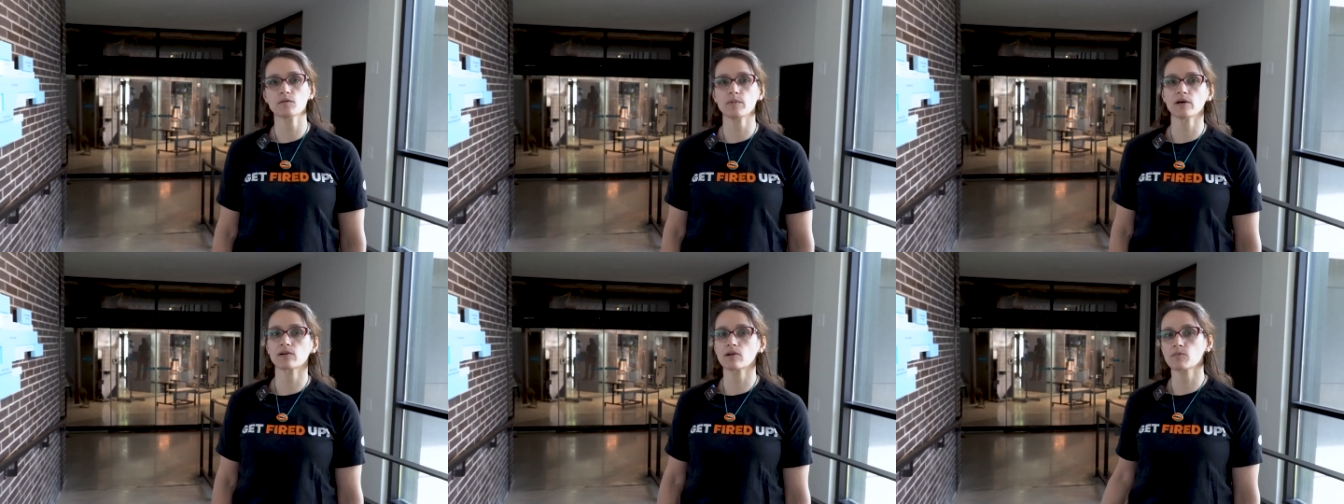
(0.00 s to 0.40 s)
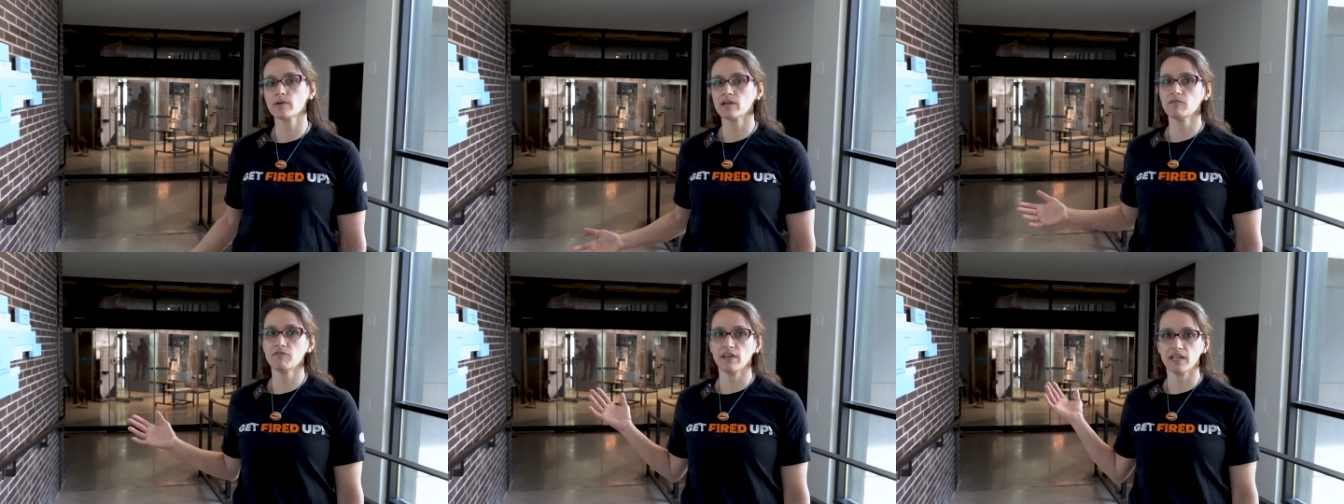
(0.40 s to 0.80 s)
about our
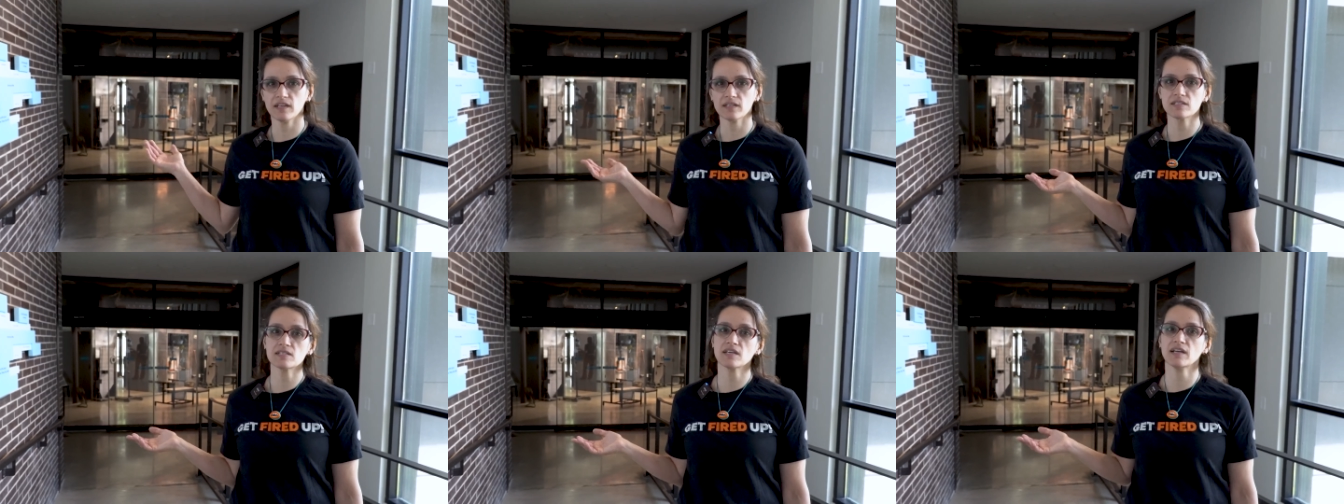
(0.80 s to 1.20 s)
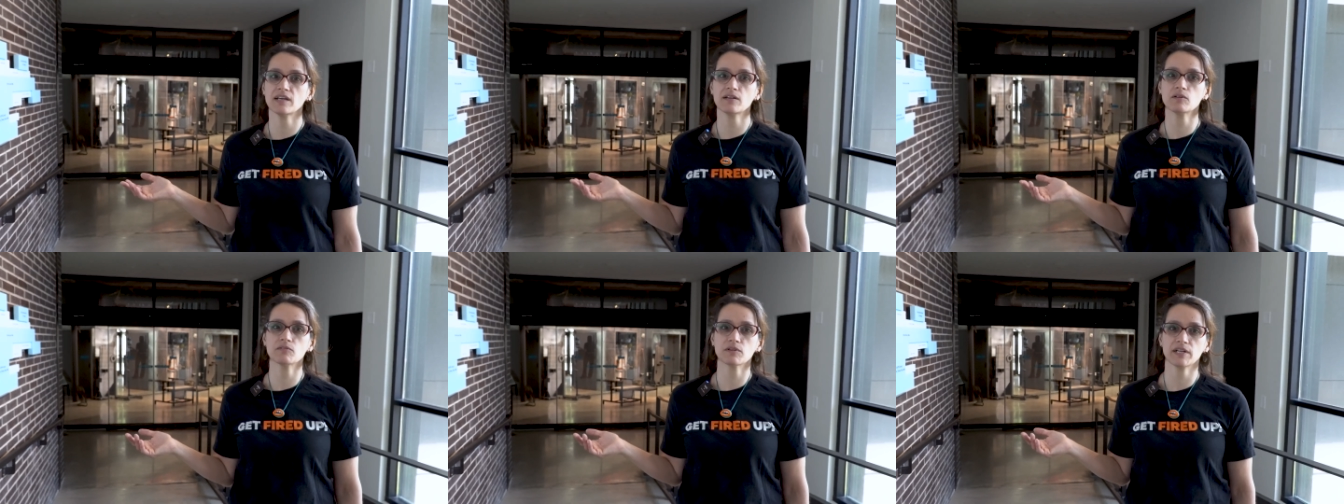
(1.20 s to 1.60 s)
renovated side
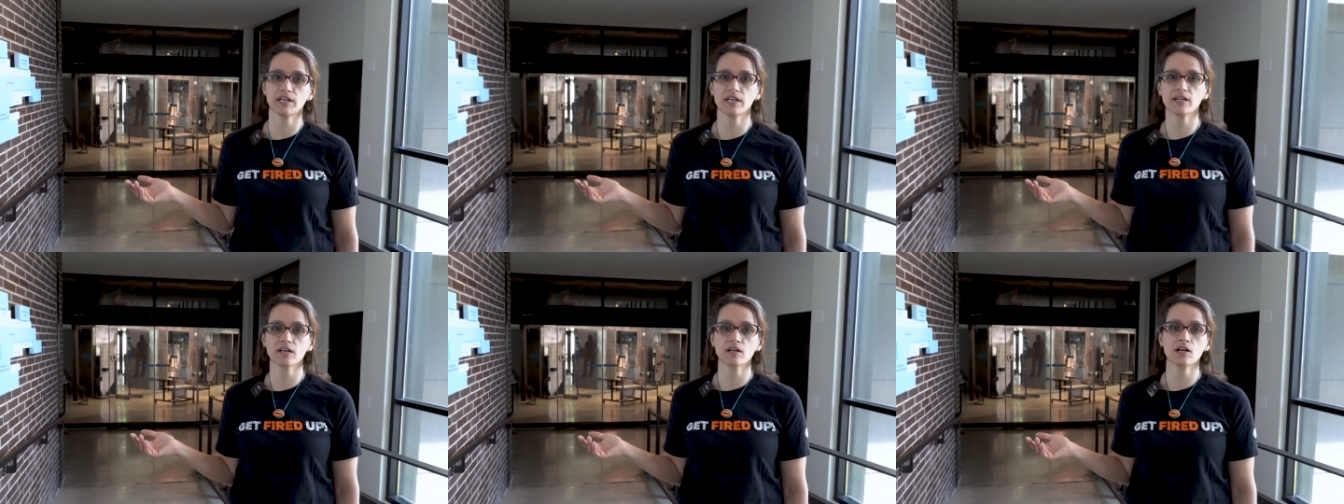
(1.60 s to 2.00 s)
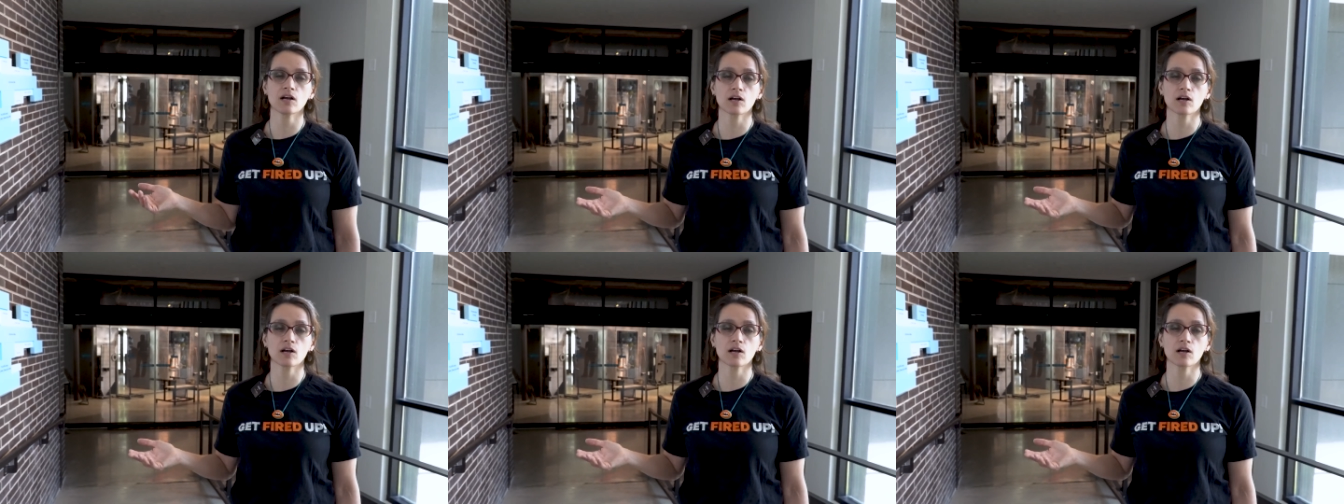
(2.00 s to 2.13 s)
over here.